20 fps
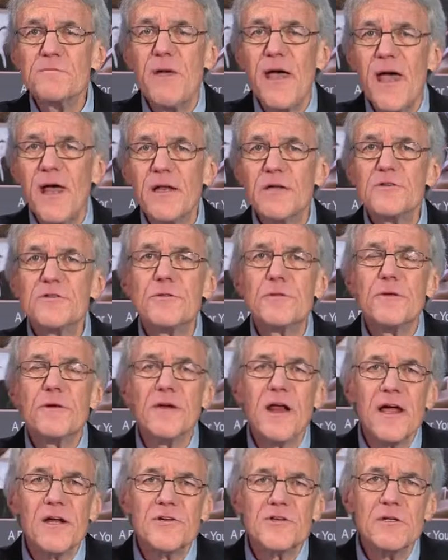managed through their
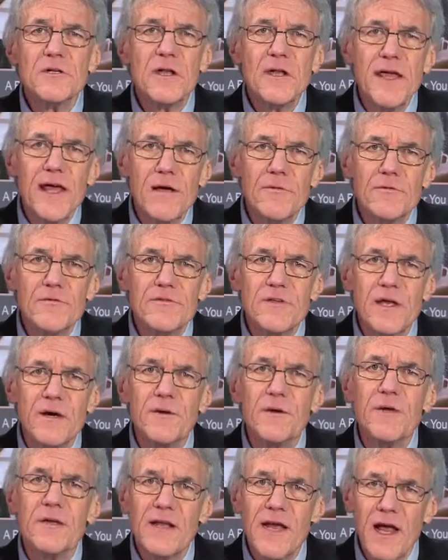National Account
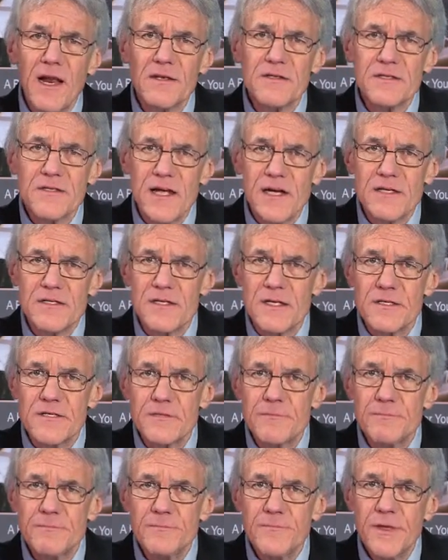Center in Dallas,
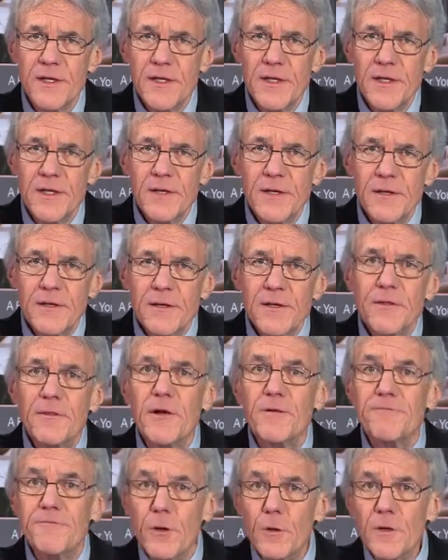Texas.
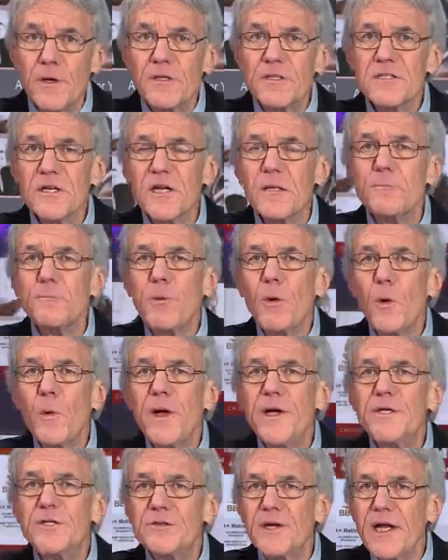Their focus on
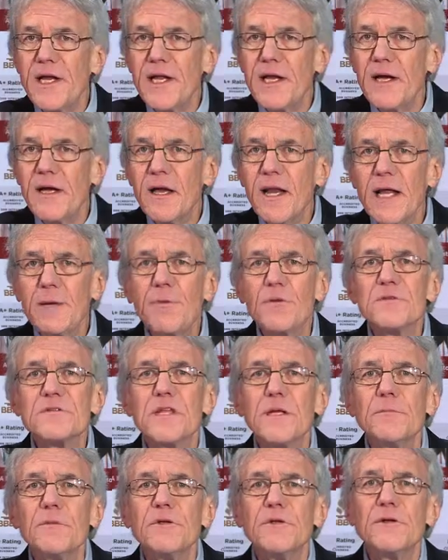employee training enables
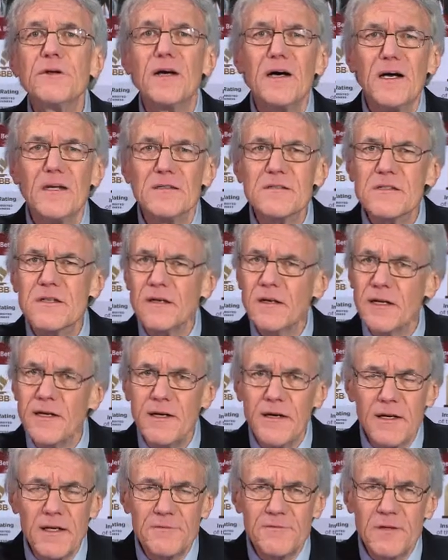them to constantly
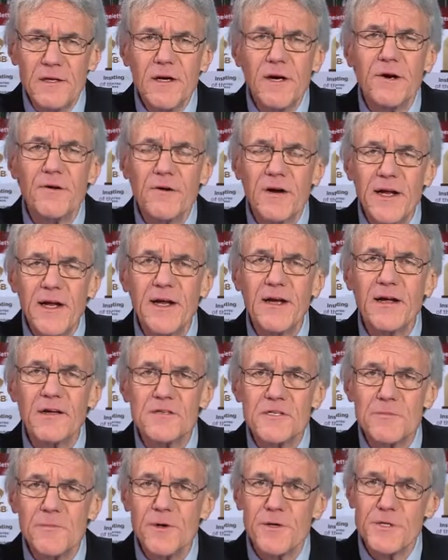deliver a great
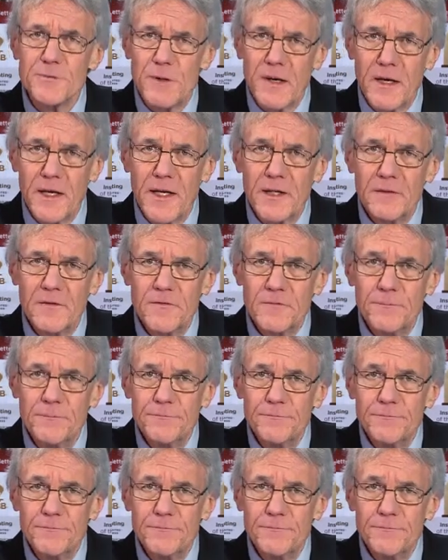customer experience.